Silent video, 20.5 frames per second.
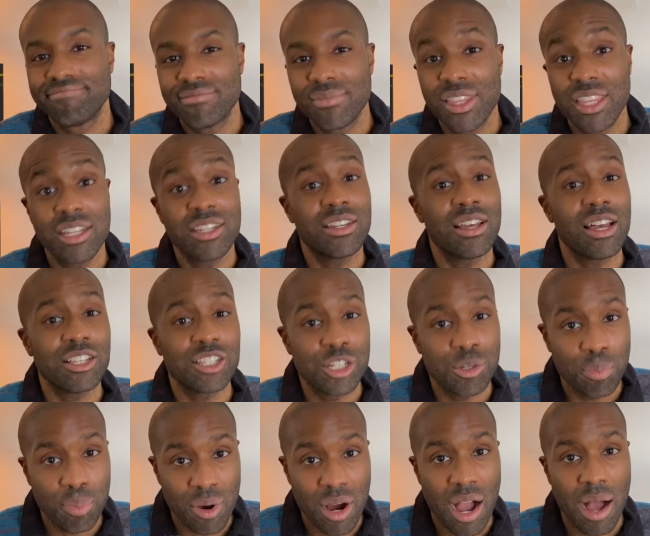the
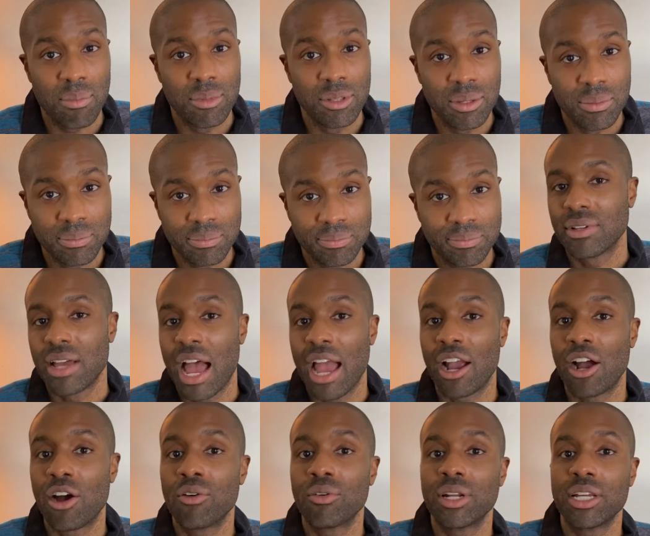dust problem.
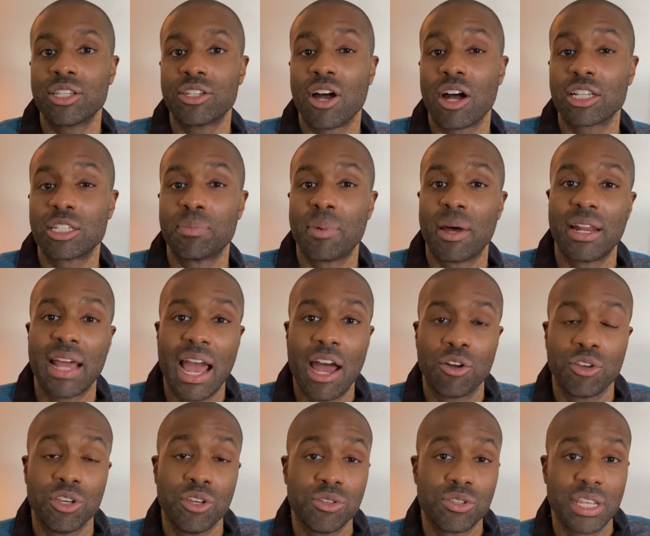I already talked about how
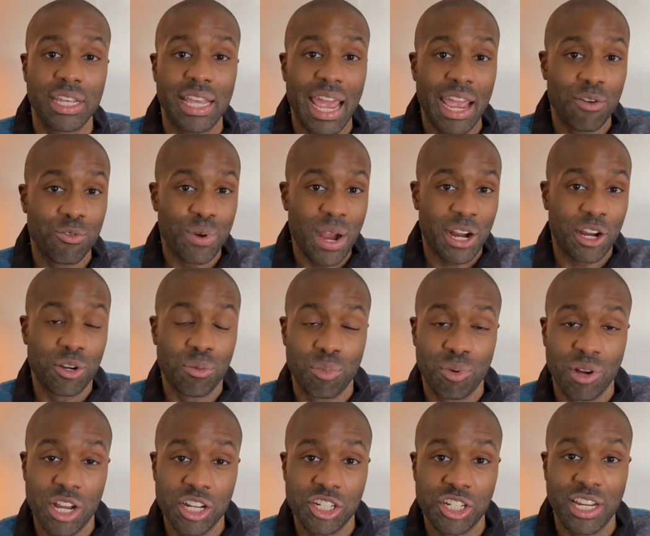using a record
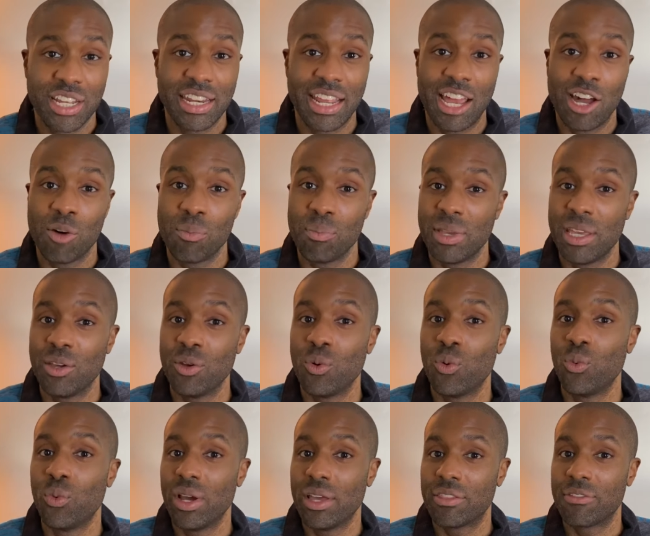brush can help me
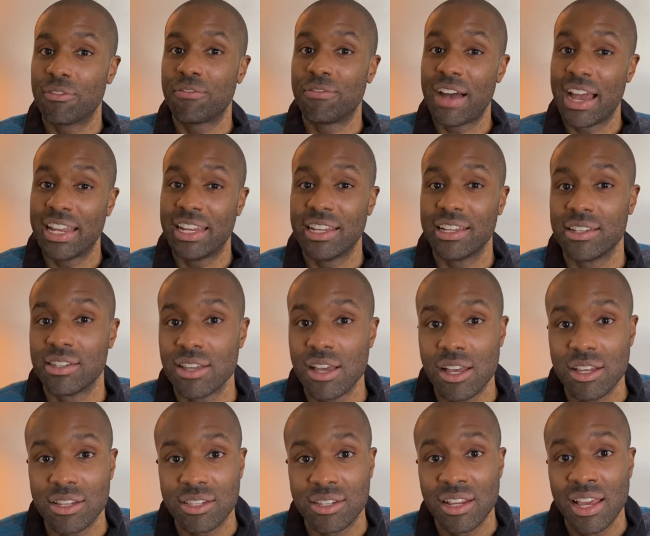with fighting
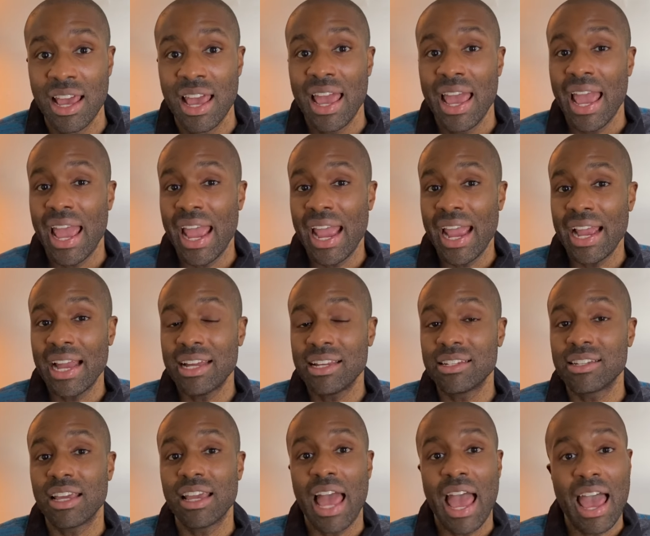dust,
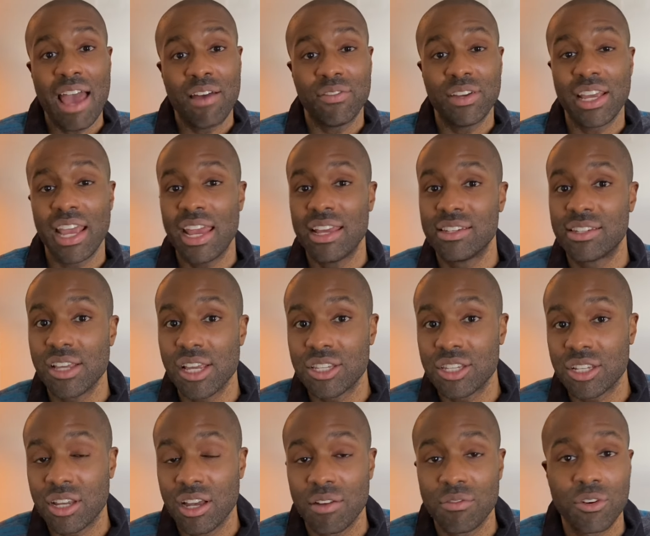and having a
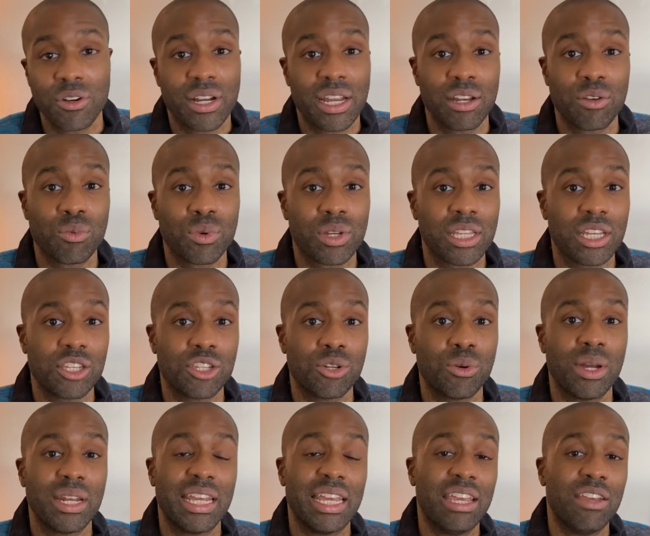dust cover can really
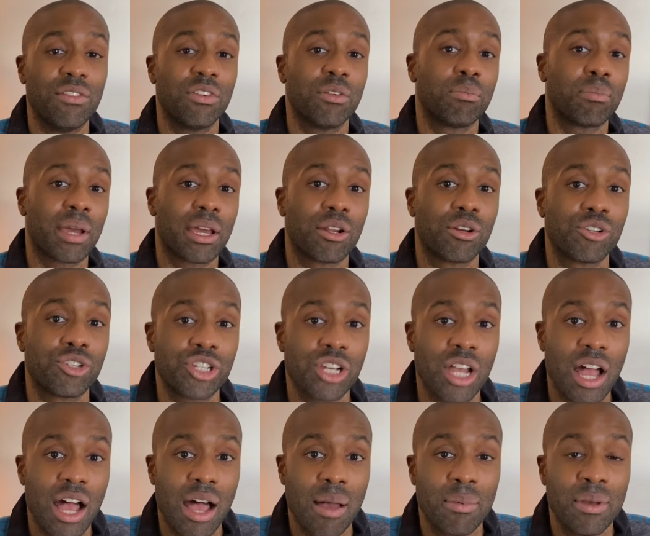do an even better
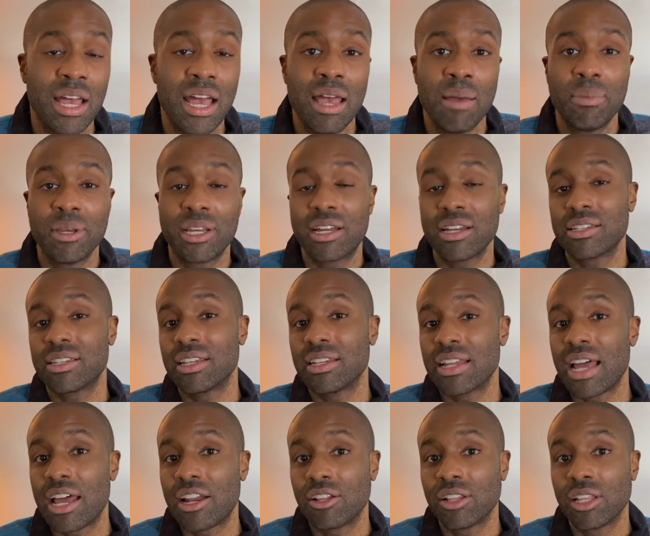job because it
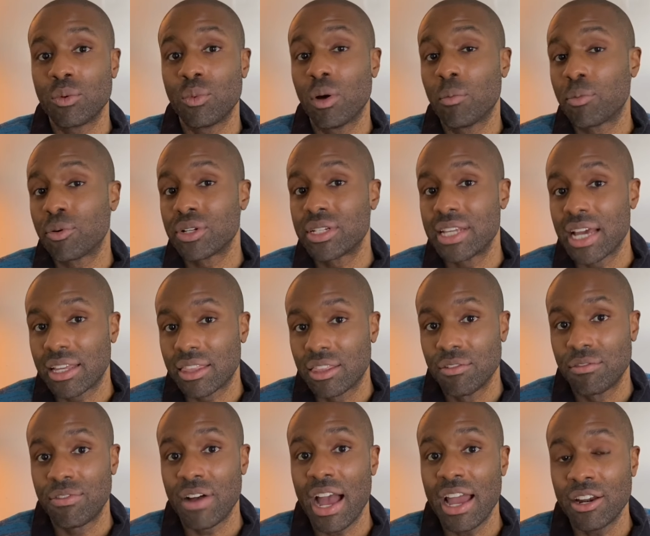not only will protect
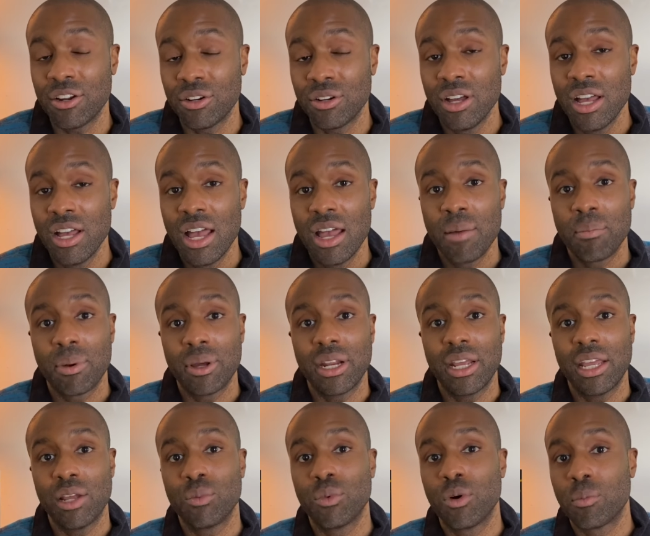the vinyl, but
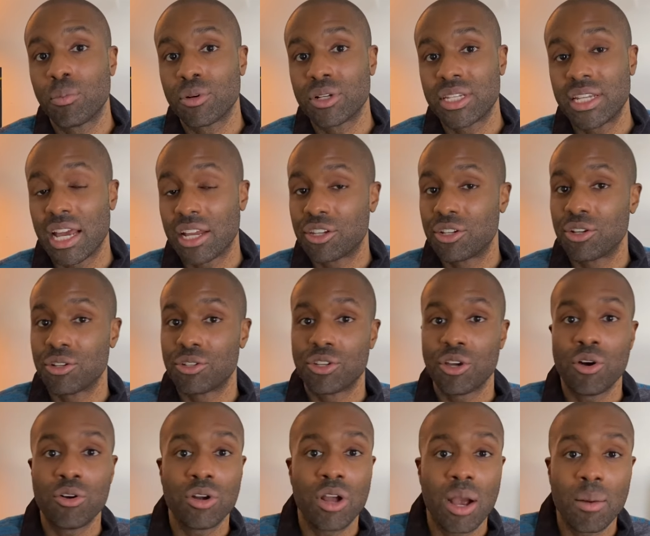it will protect your
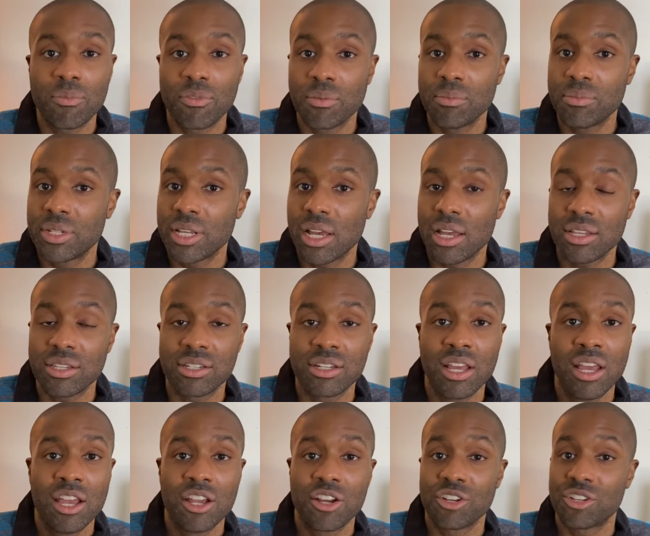tone arm from dust,
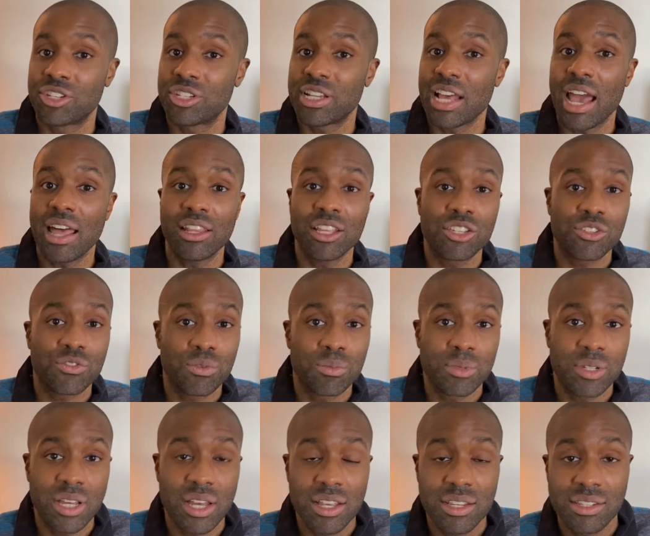your stylus from
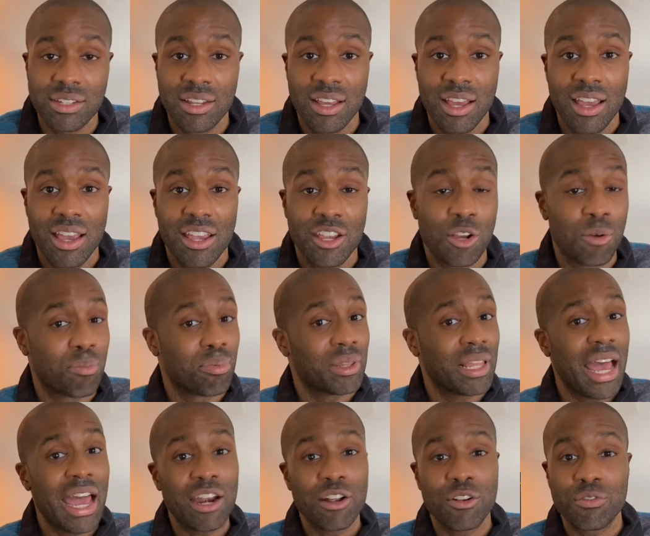dust, your
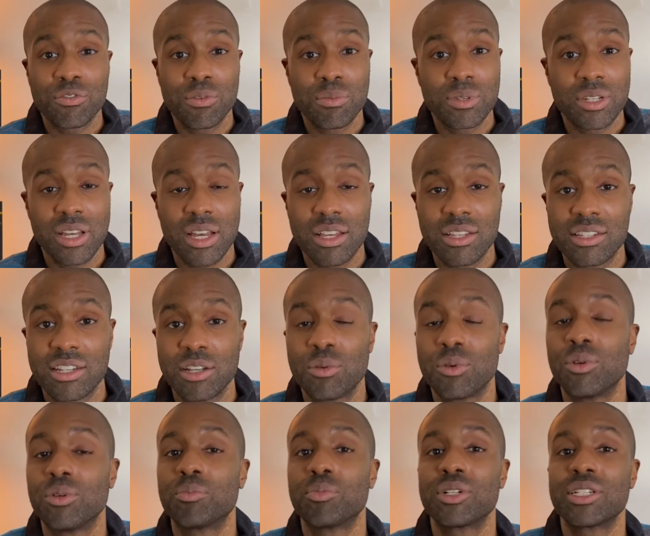platter from dust. It
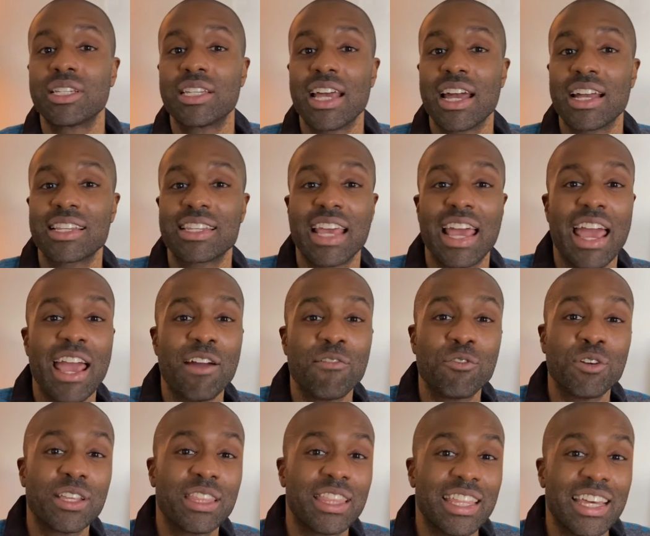will protect
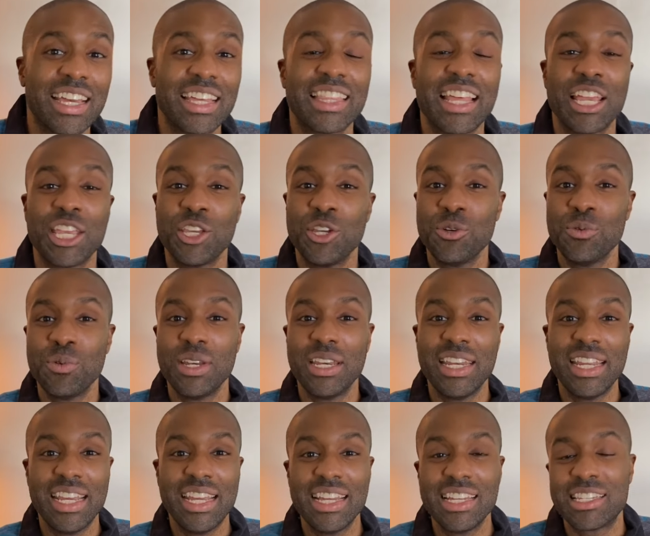everything that you
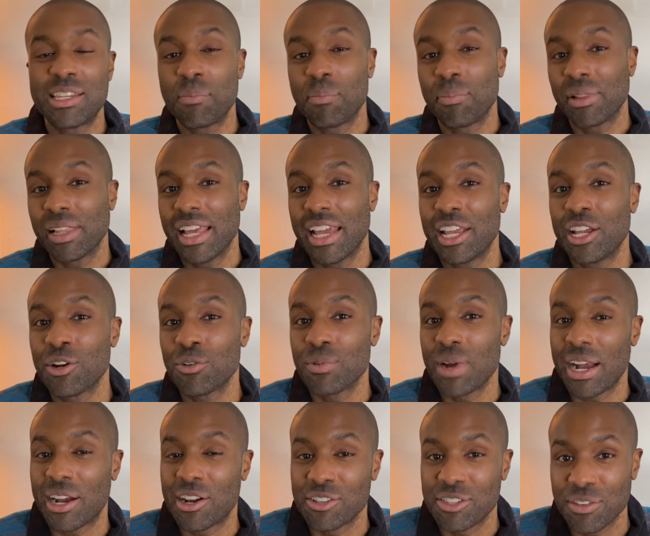need to play your
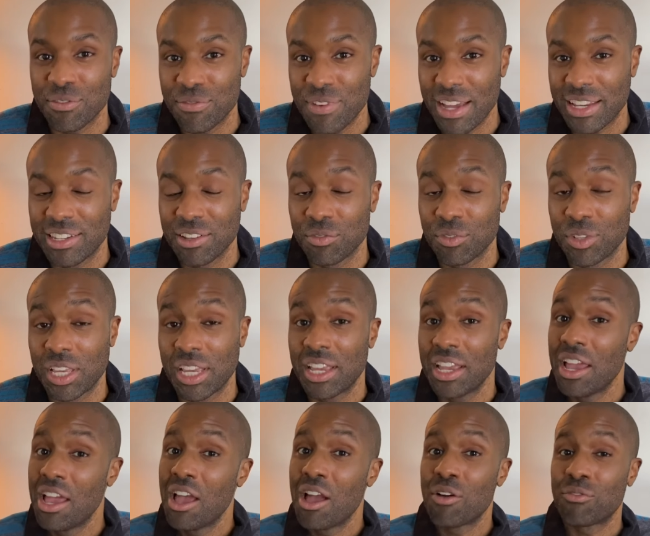records effectively
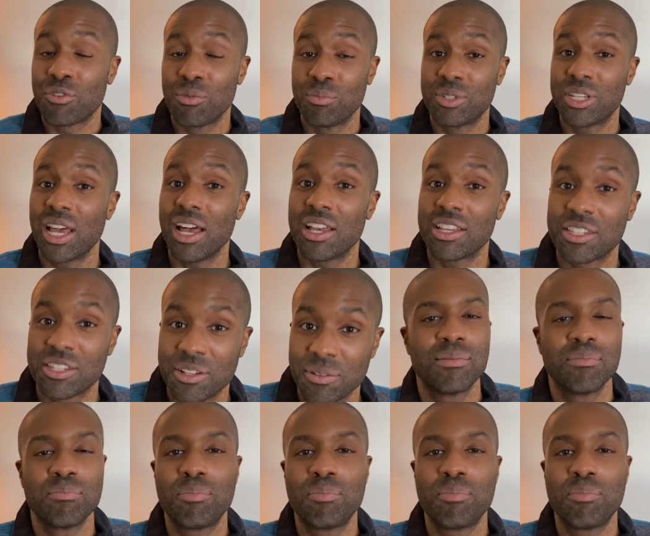from dust.